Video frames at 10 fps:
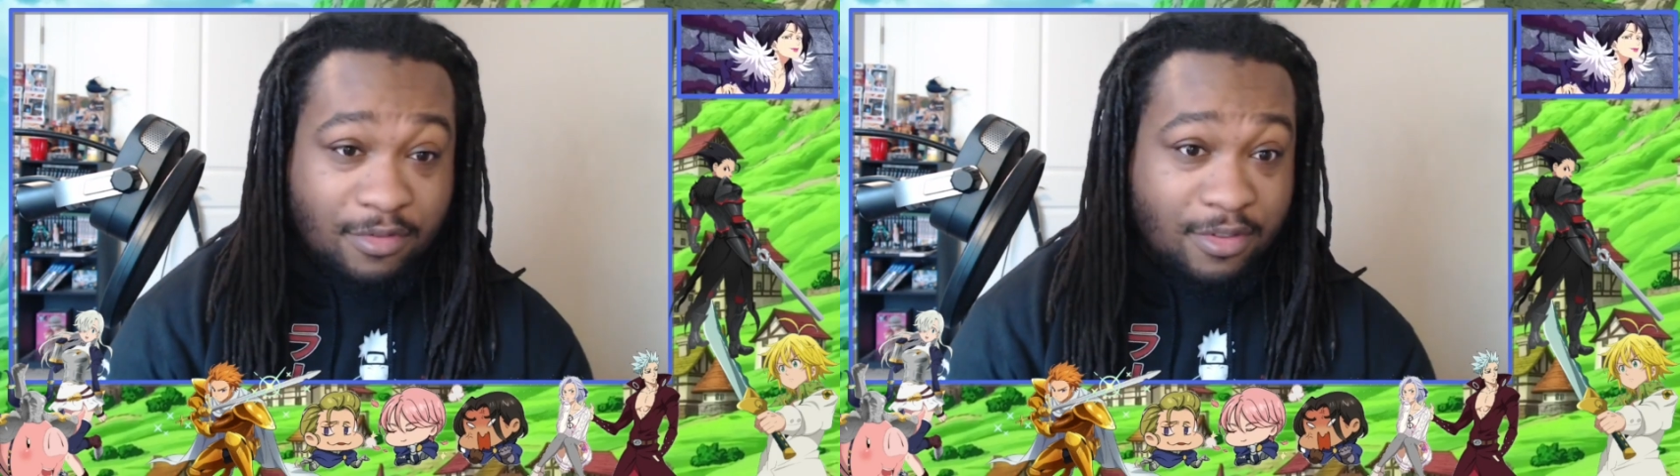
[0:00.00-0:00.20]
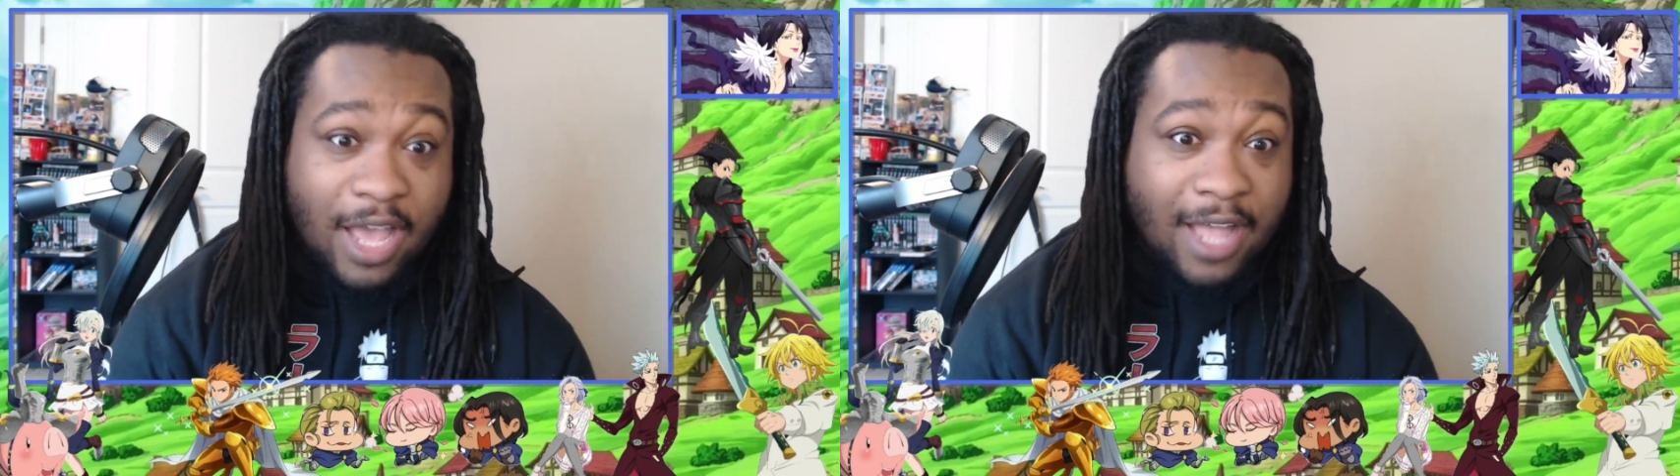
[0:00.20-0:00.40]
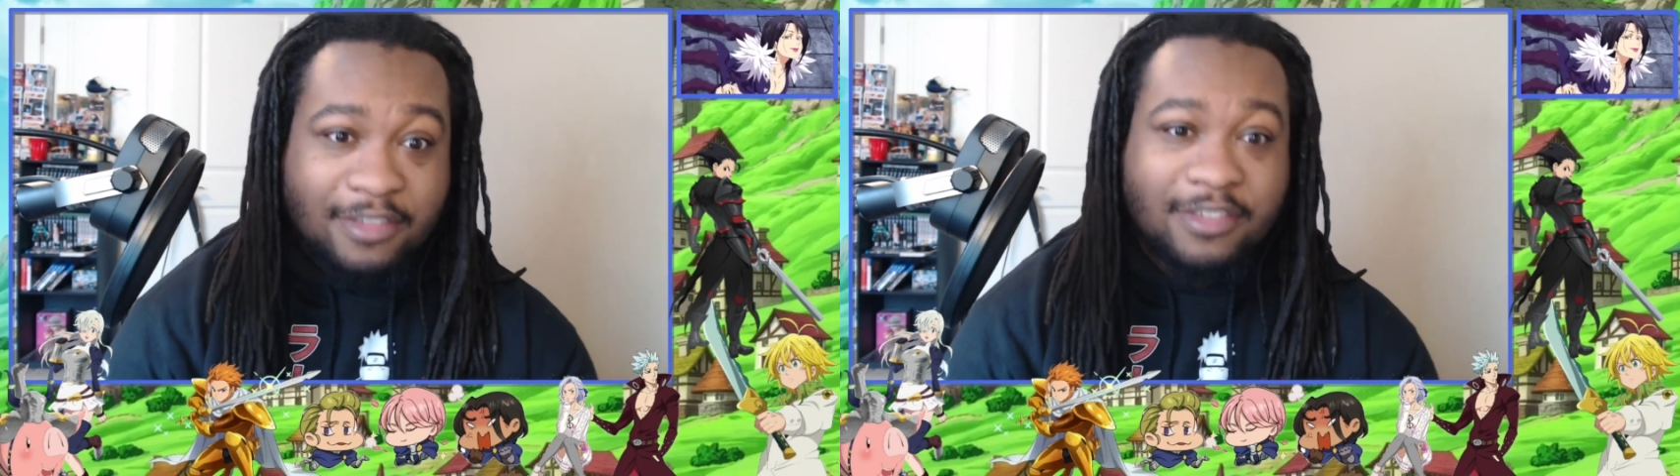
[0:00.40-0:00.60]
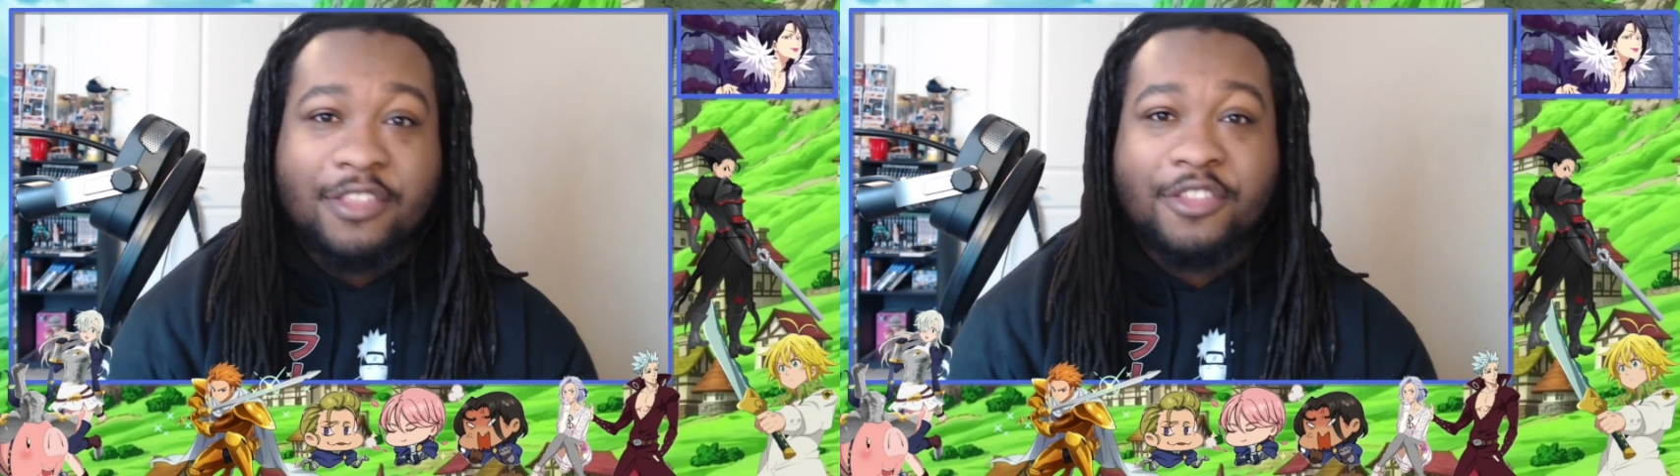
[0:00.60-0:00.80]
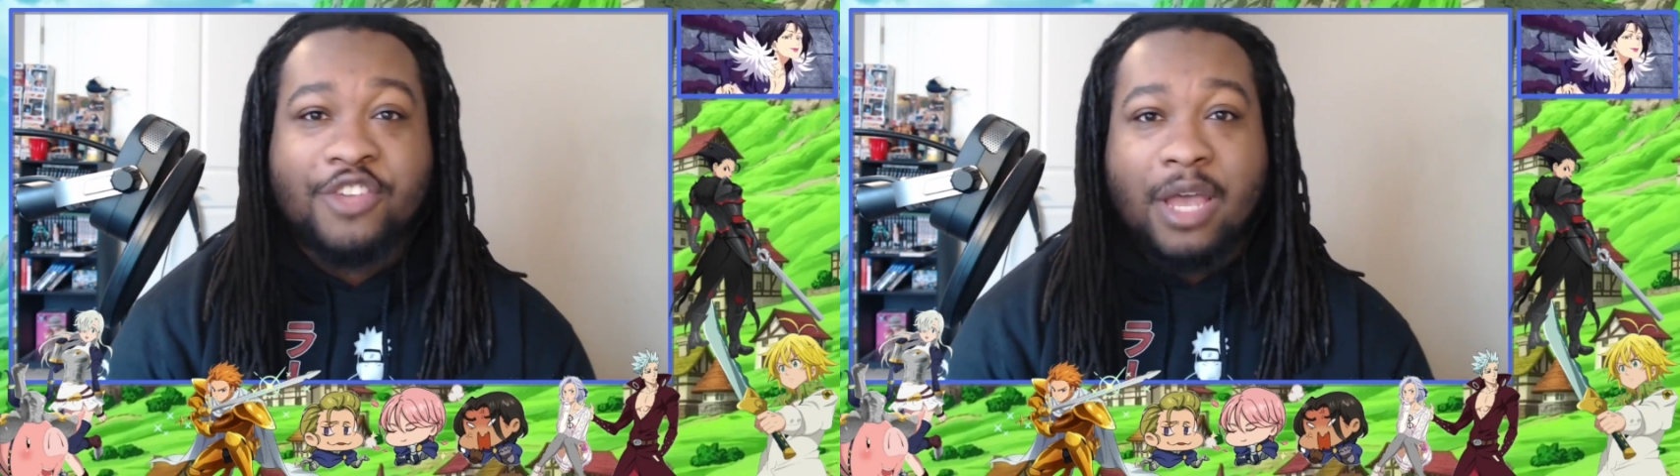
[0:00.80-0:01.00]
got to see
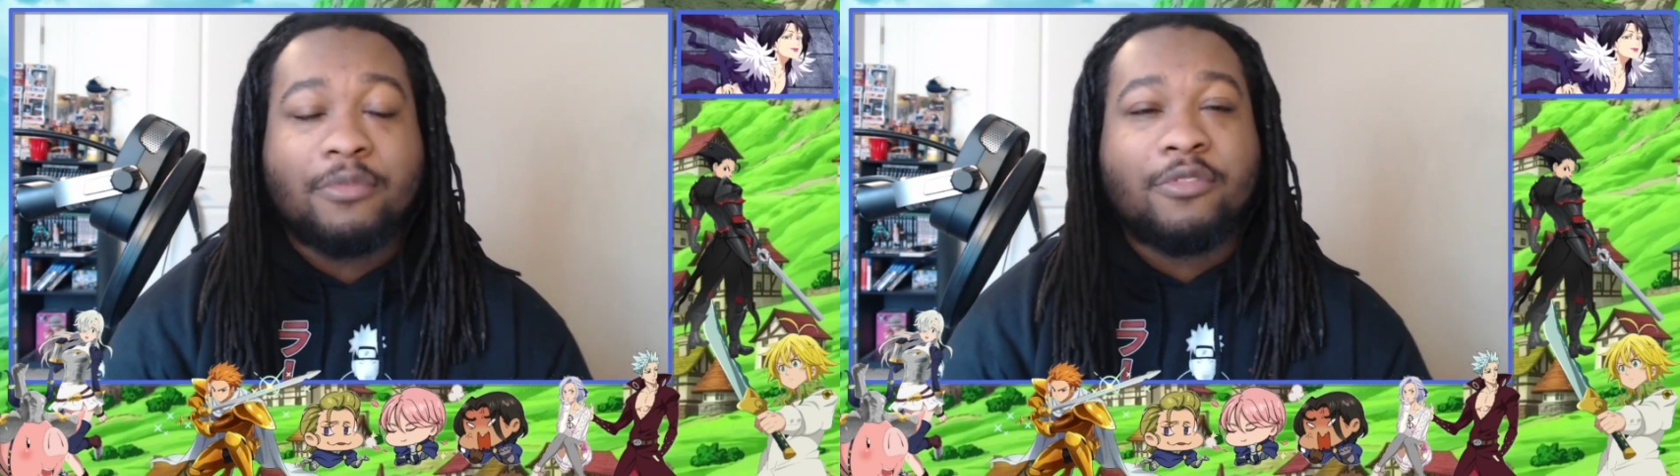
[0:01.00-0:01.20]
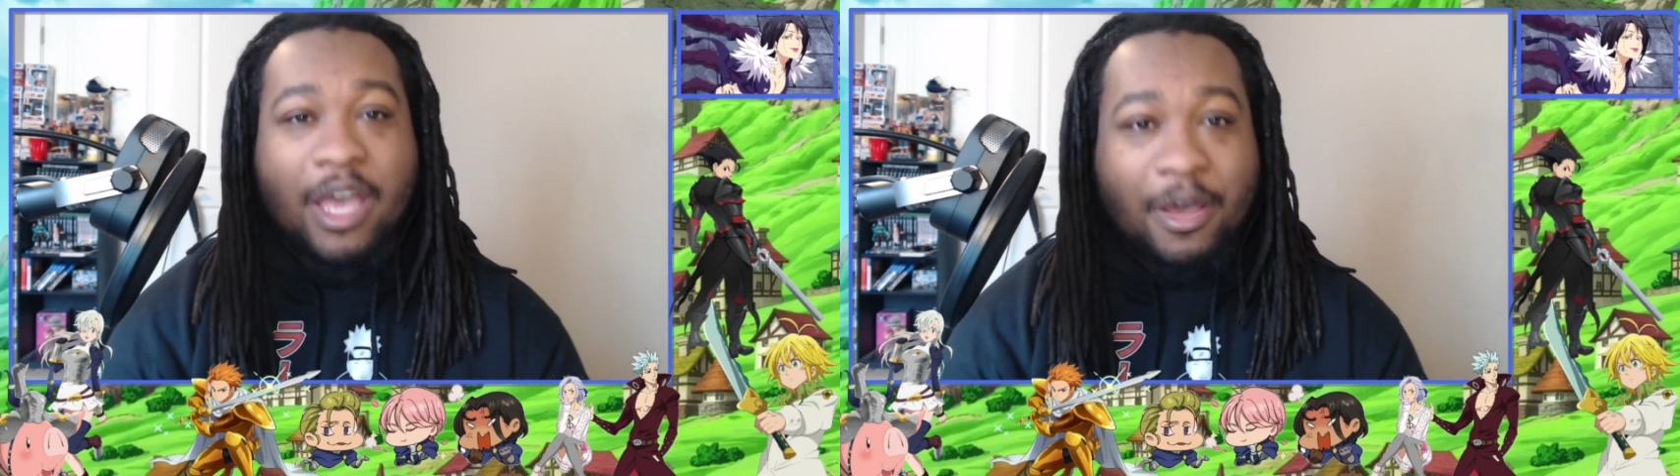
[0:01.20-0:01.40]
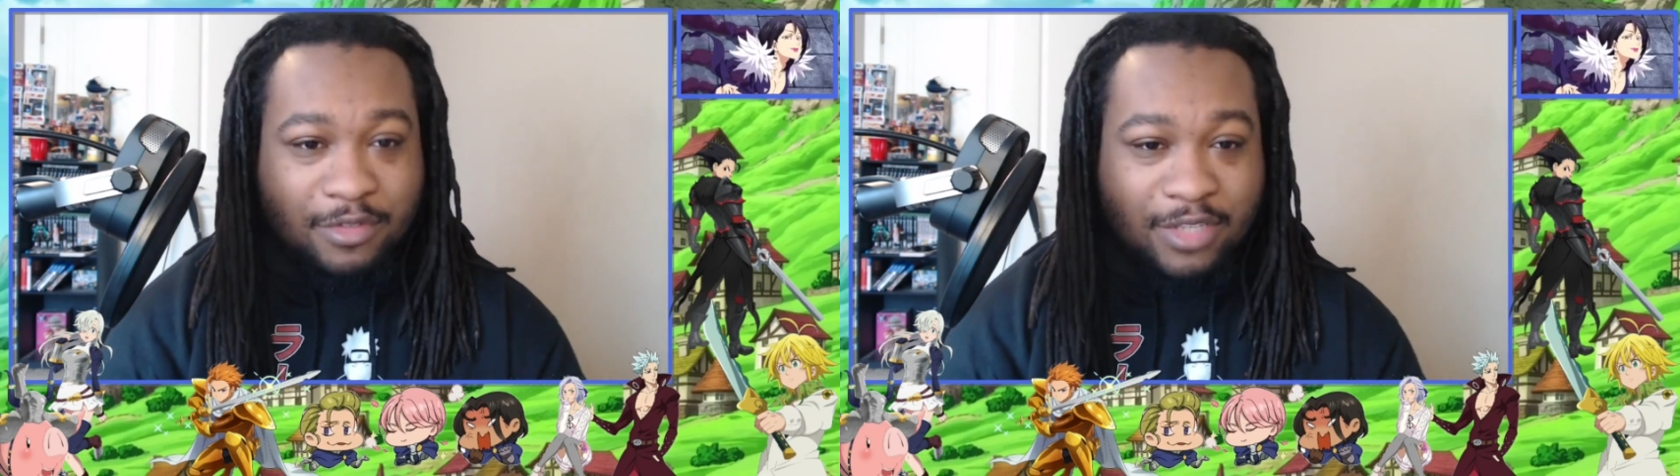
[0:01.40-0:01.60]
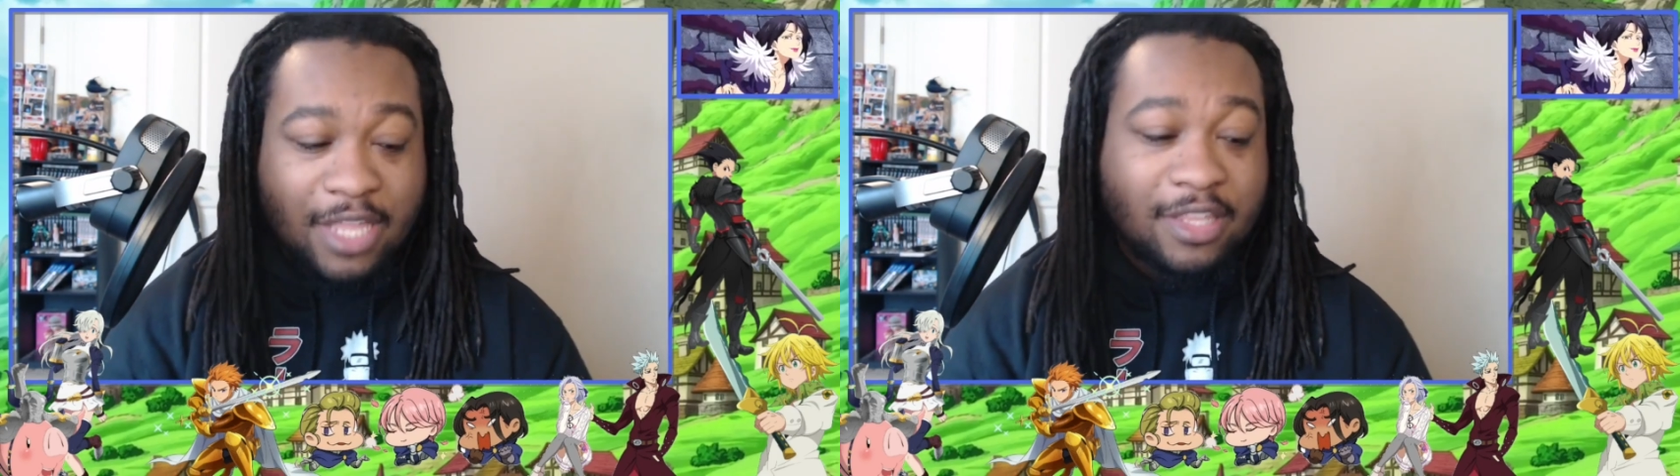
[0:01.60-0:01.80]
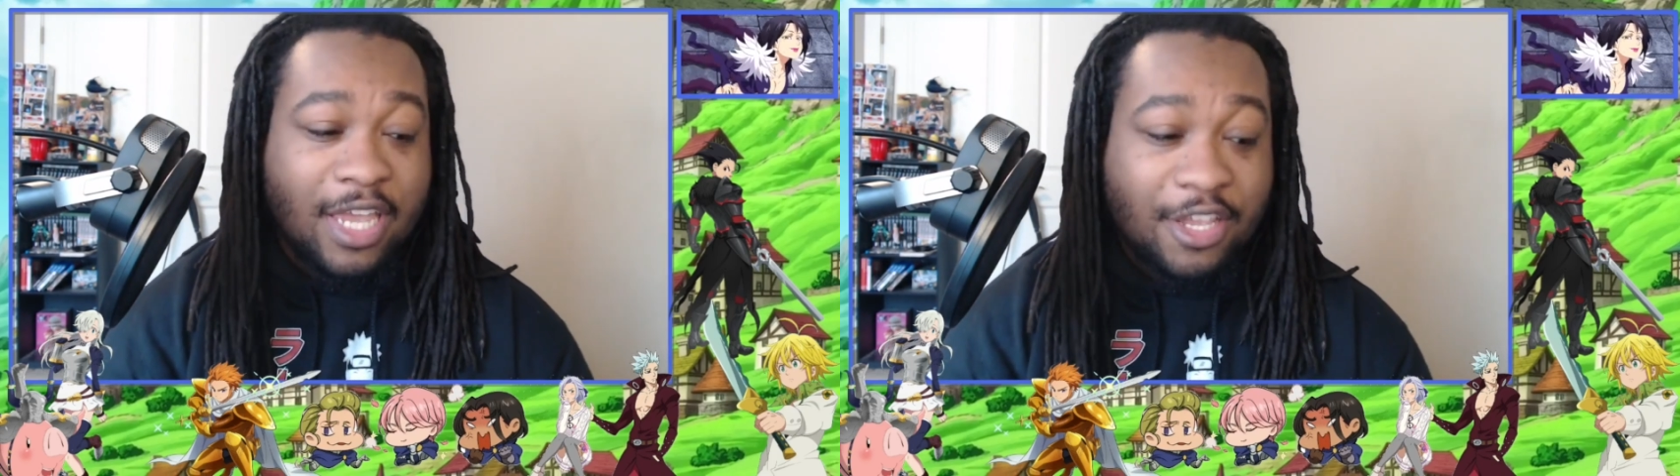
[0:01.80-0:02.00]
in this chapter, that was
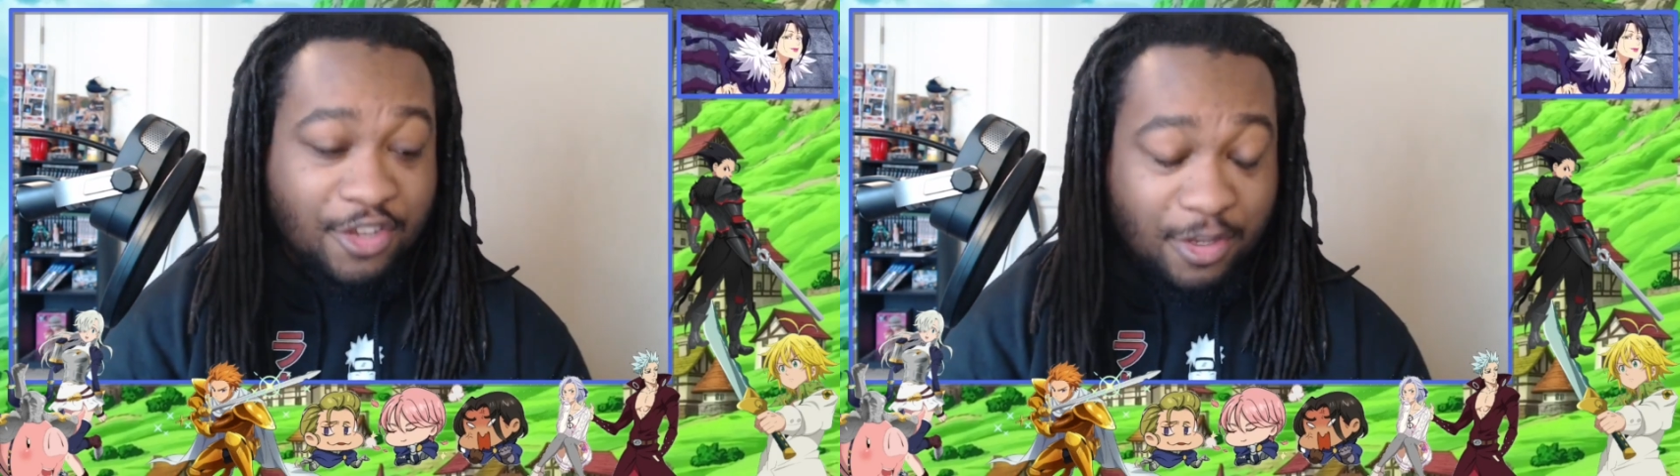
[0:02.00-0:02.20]
not the case.